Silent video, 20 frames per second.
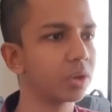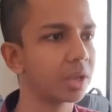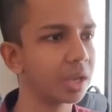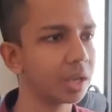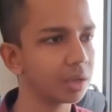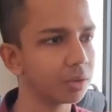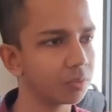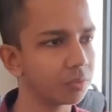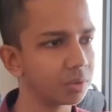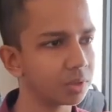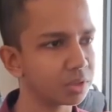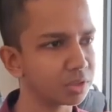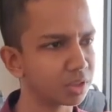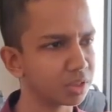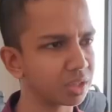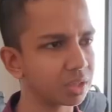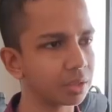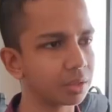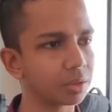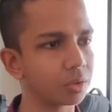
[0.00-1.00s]
Okay, you will
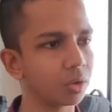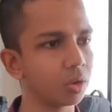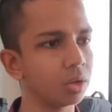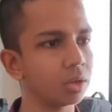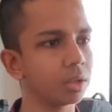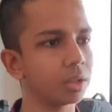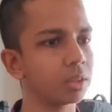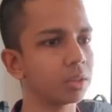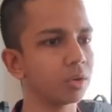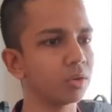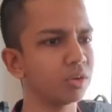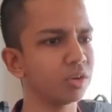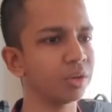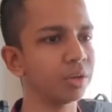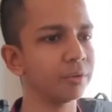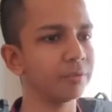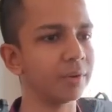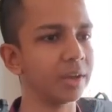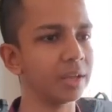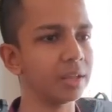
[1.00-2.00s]
just install this
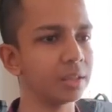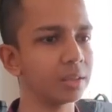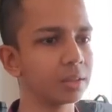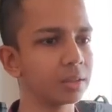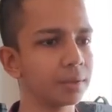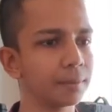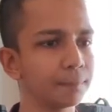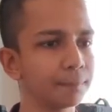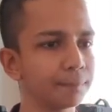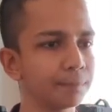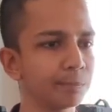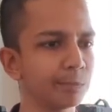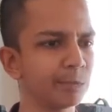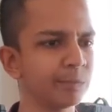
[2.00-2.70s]
on your device.